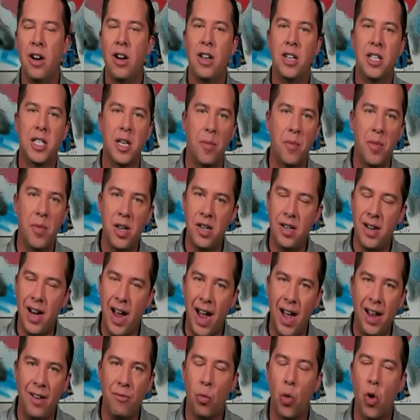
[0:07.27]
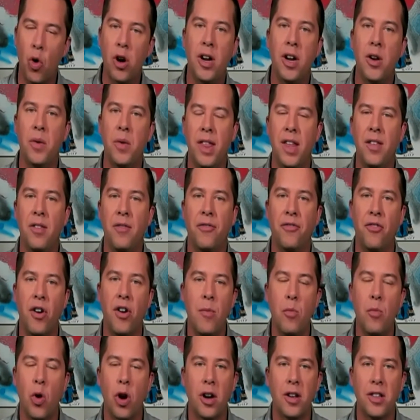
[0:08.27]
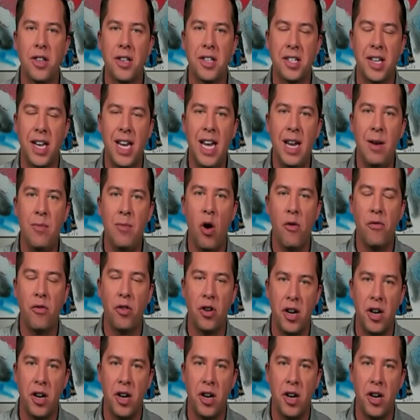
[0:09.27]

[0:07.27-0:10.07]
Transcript: Somebody not working within the framework of the scheme over